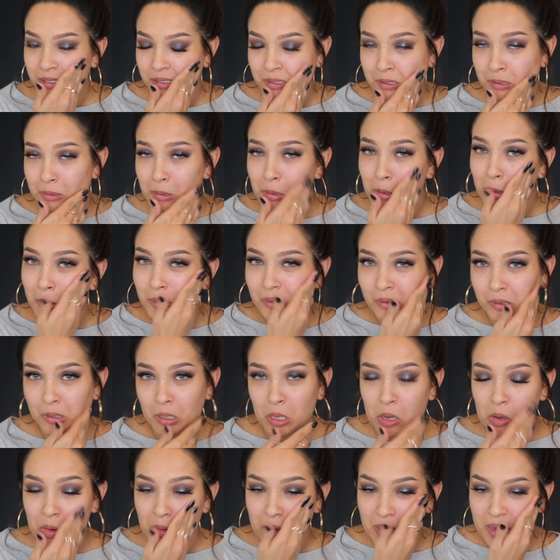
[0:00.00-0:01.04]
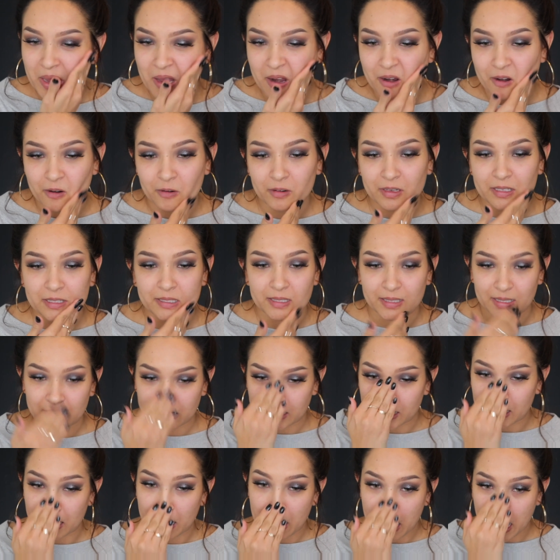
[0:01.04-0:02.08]
a little glowy and greasy
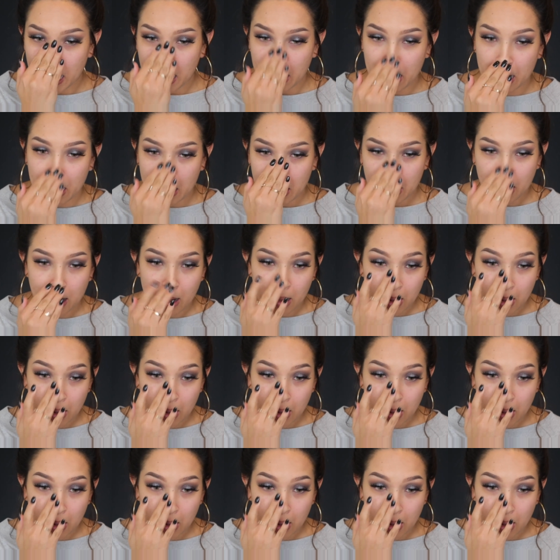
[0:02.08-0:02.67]
today.